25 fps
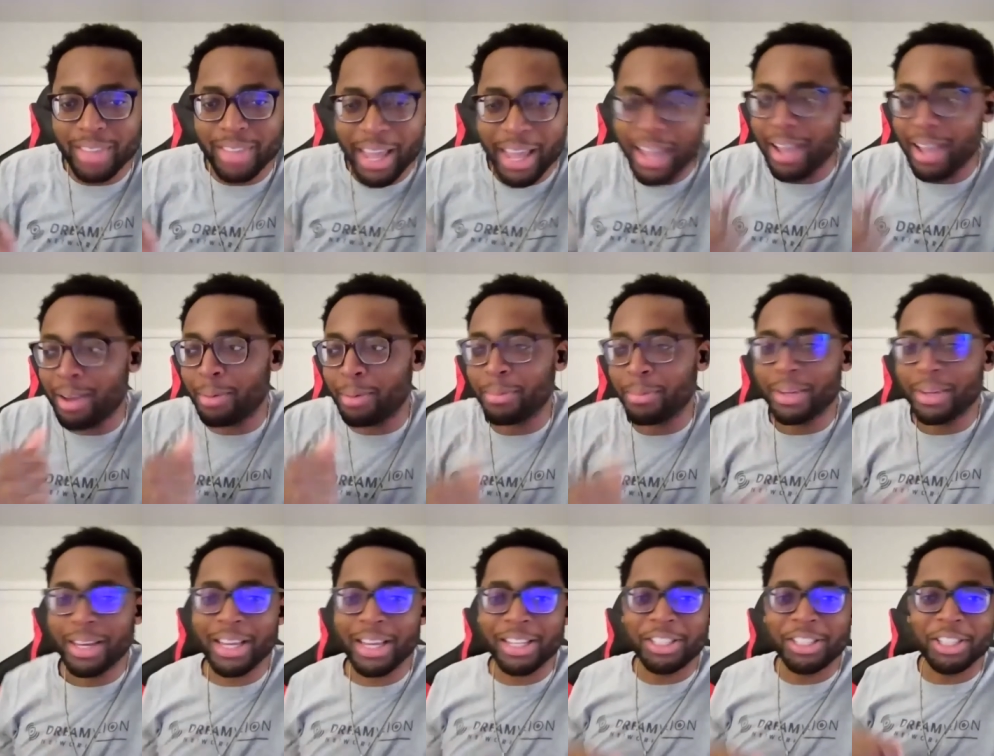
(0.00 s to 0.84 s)
Damn,
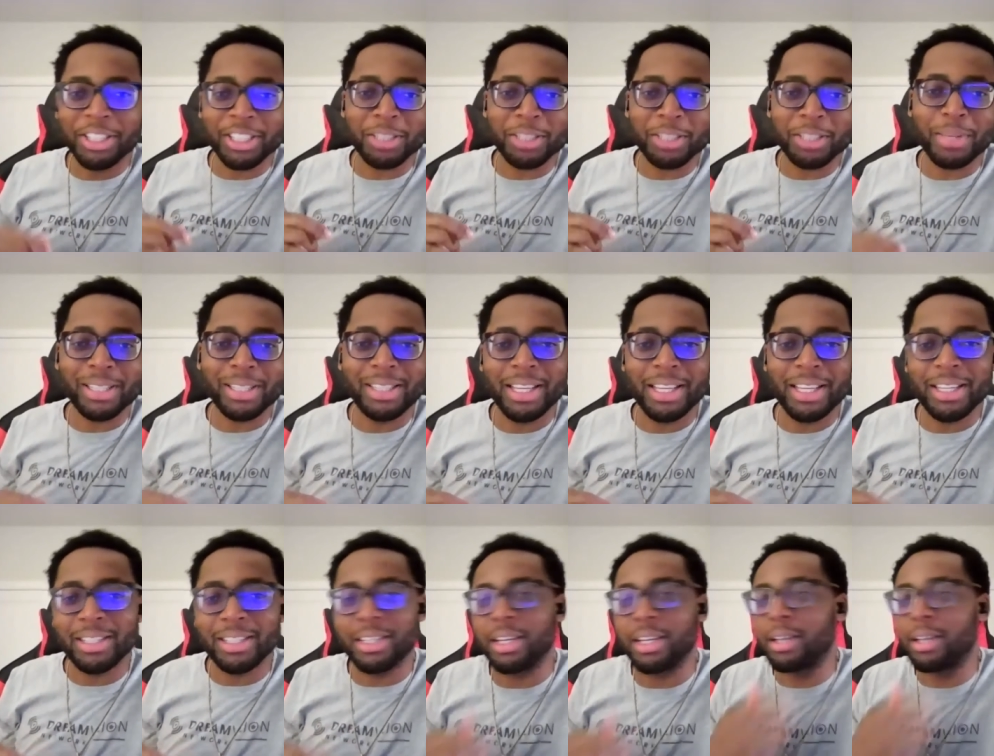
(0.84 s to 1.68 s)
he just missed
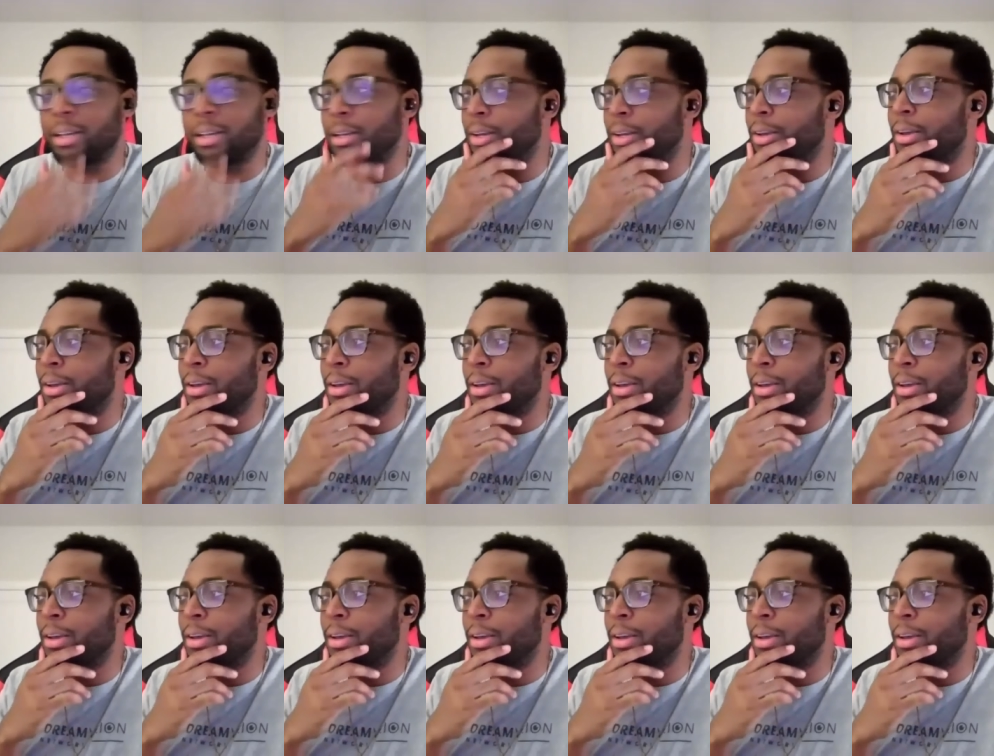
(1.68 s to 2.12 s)
DC.